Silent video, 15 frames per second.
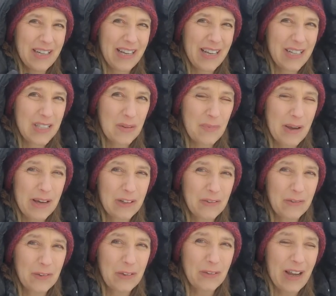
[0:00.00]
it has the
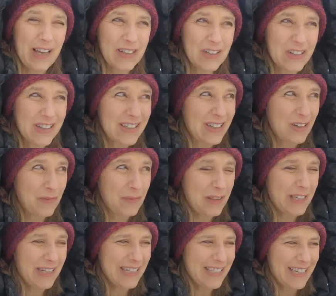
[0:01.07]
pattern for radish itself,
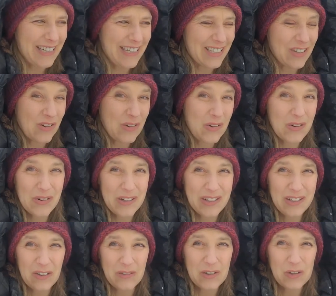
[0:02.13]
but then it's got its own
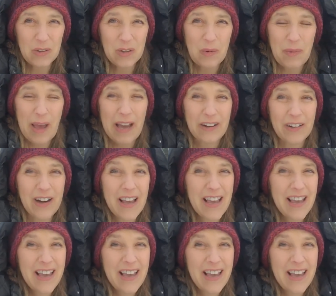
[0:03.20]
individual little pattern.